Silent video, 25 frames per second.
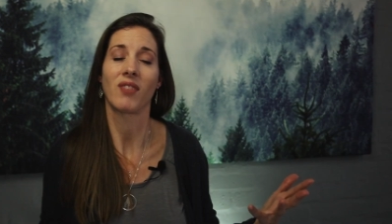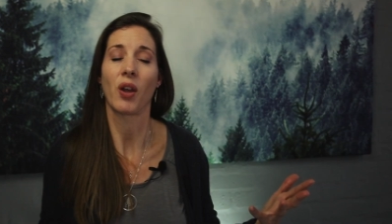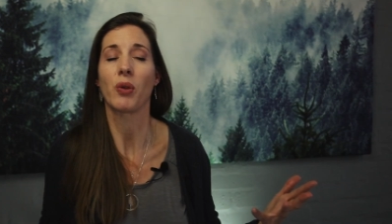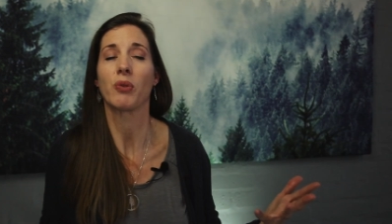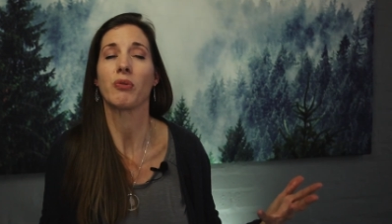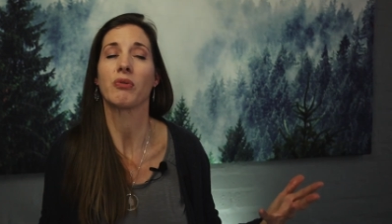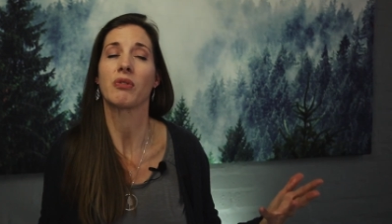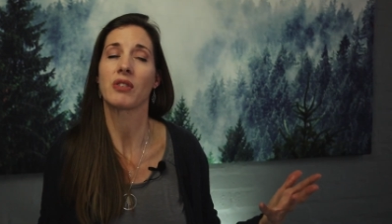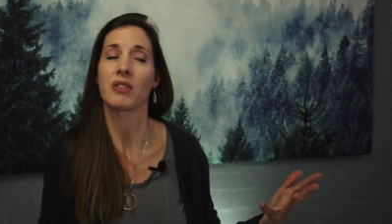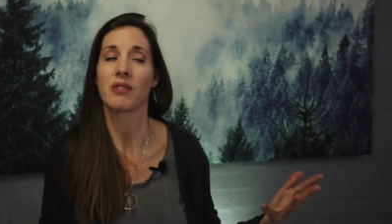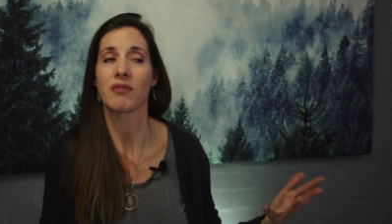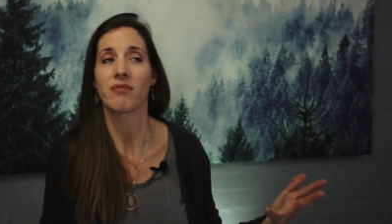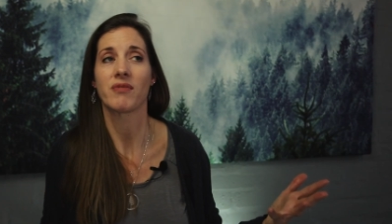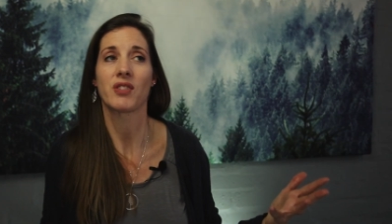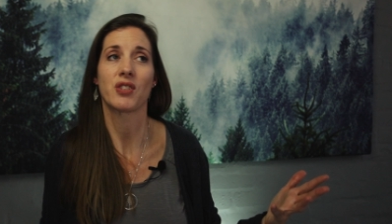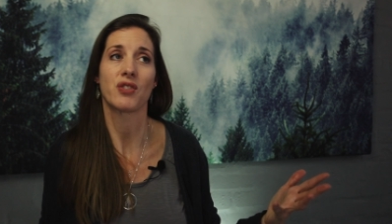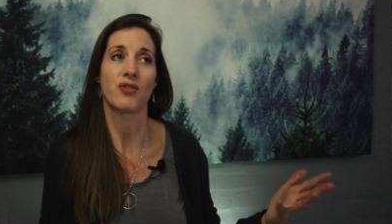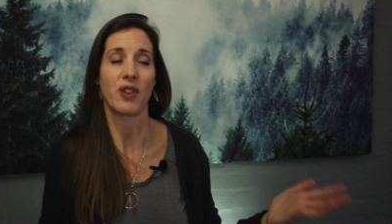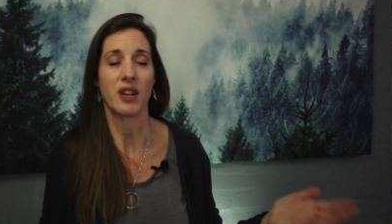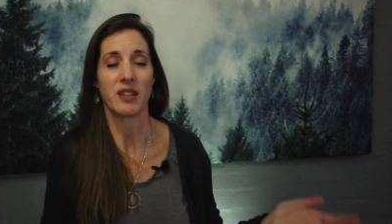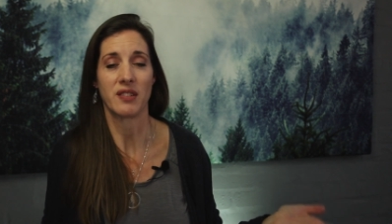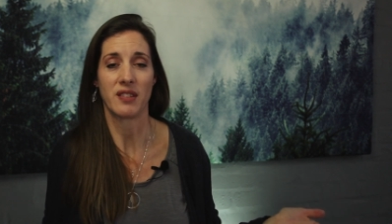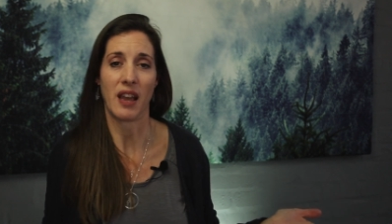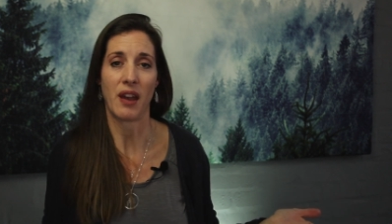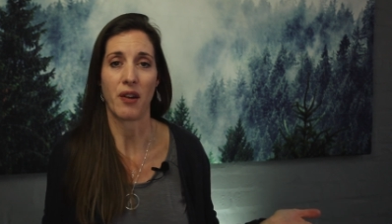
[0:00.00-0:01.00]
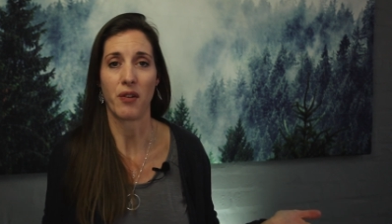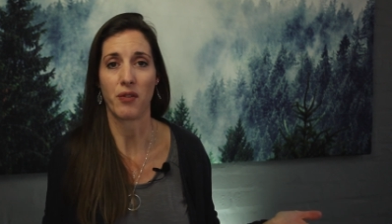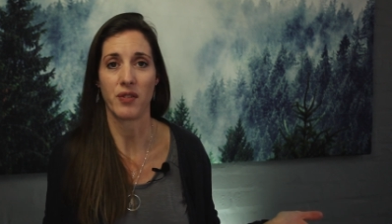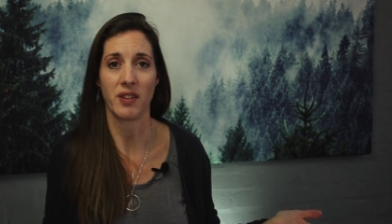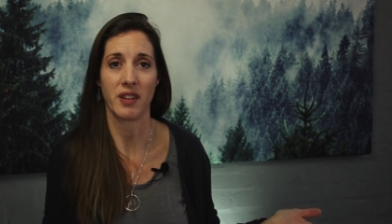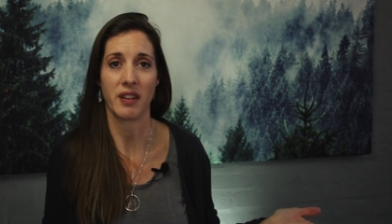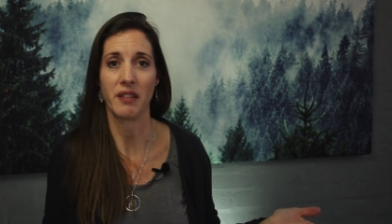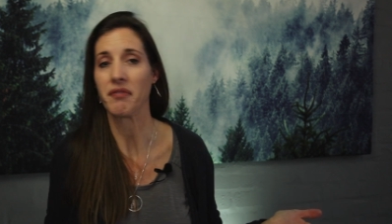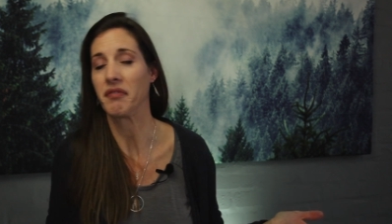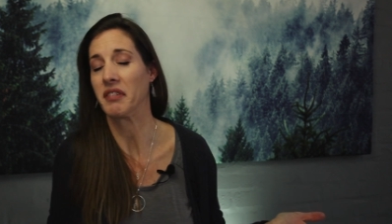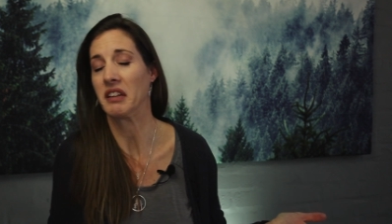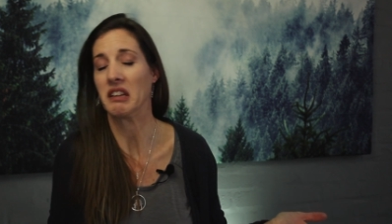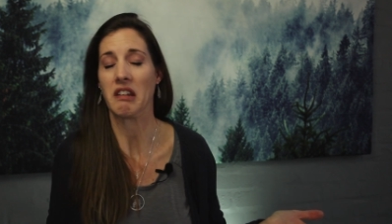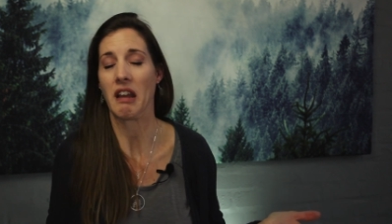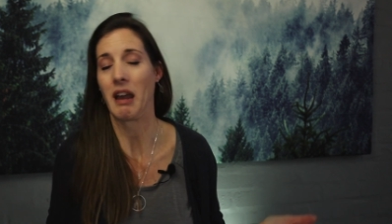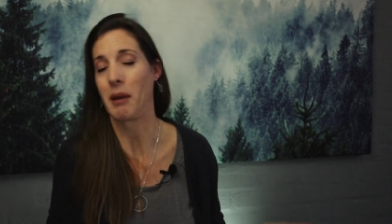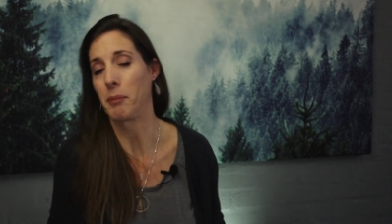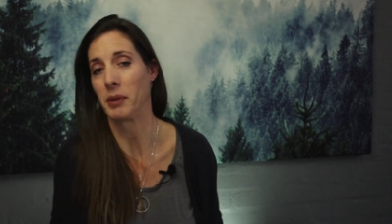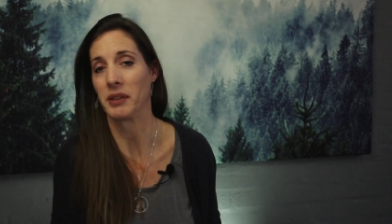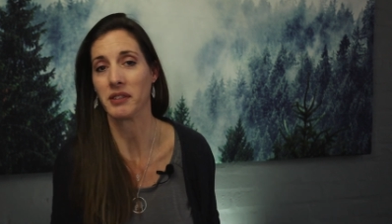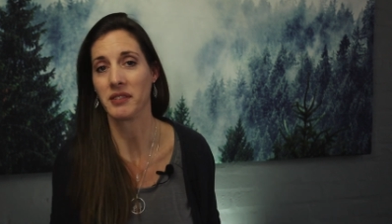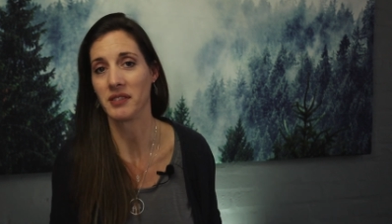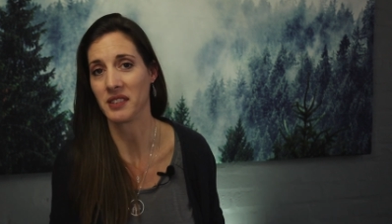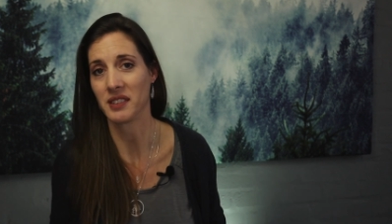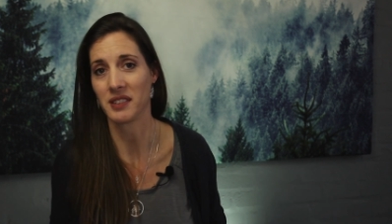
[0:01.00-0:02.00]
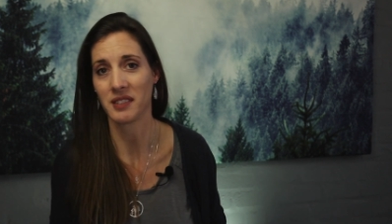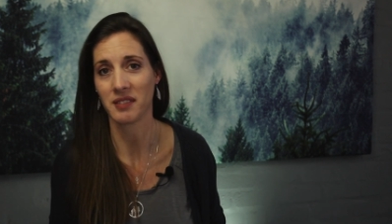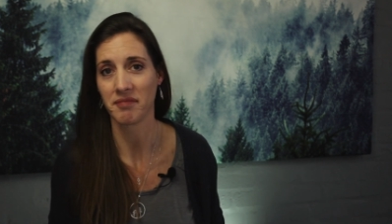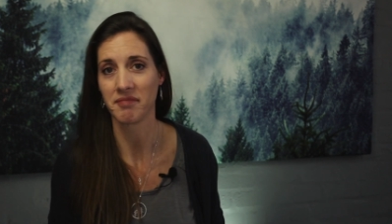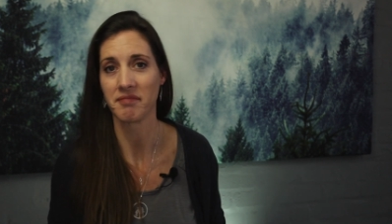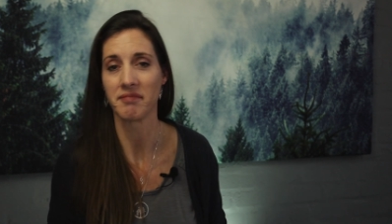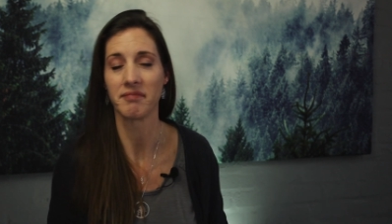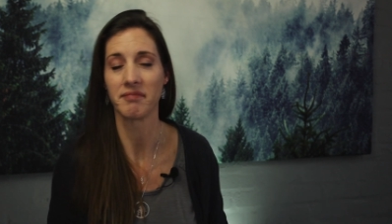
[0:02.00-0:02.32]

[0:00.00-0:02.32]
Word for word: Don't stress out if that happens.